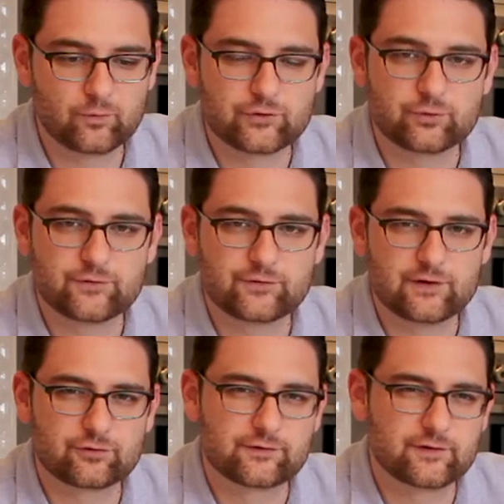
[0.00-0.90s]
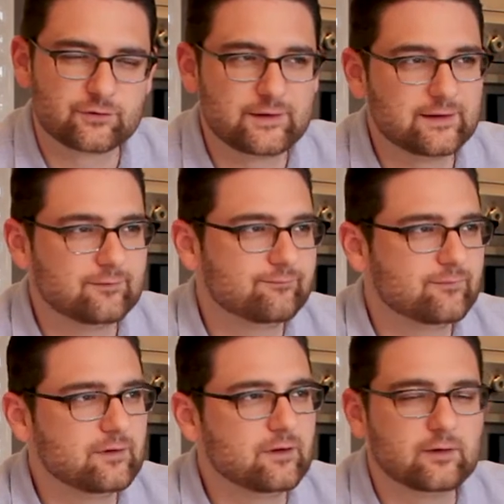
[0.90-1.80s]
which was interesting. So I didn't,
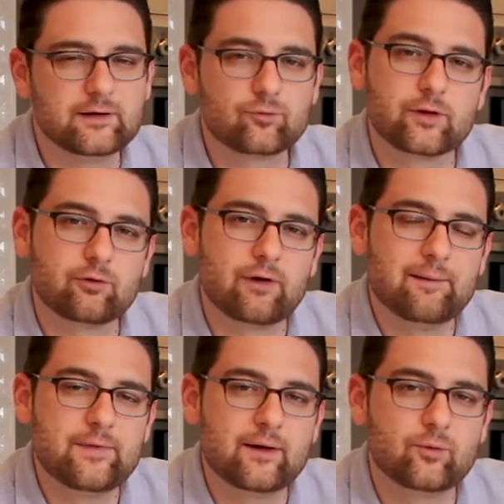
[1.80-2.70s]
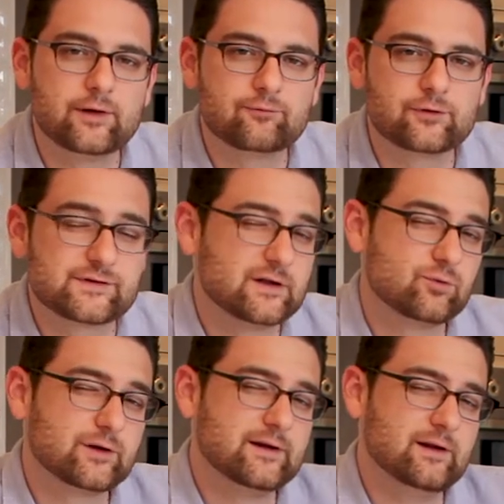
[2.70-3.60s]
you know, I didn't really grab that one at first, and it
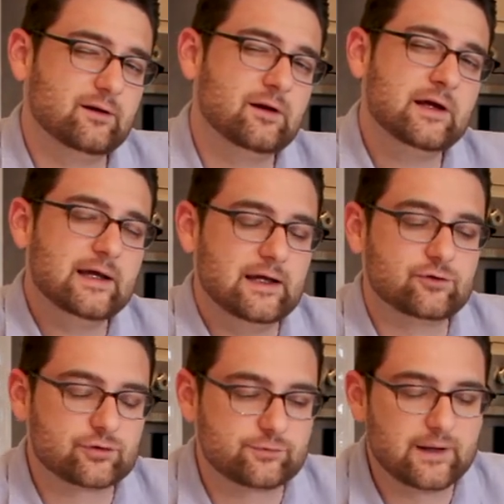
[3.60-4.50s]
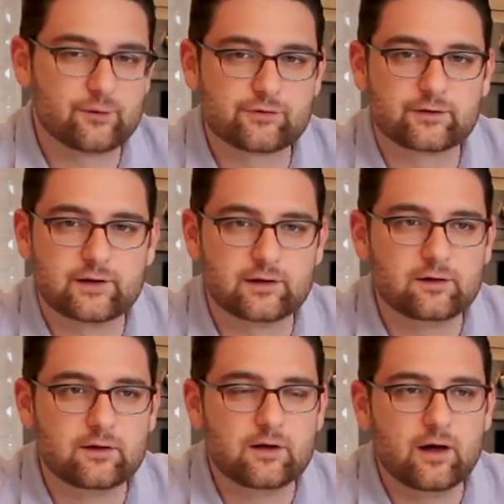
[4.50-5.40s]
really didn't interest me. I was
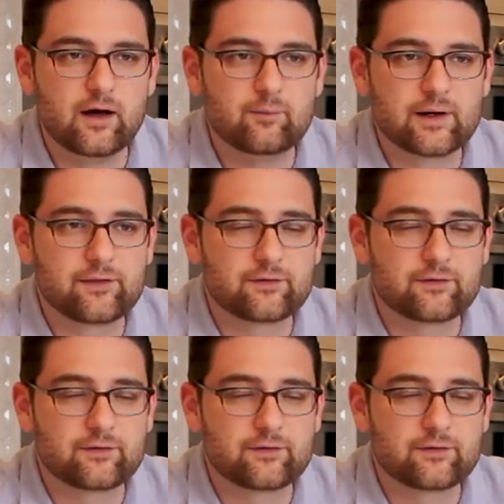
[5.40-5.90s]
looking, uh, but I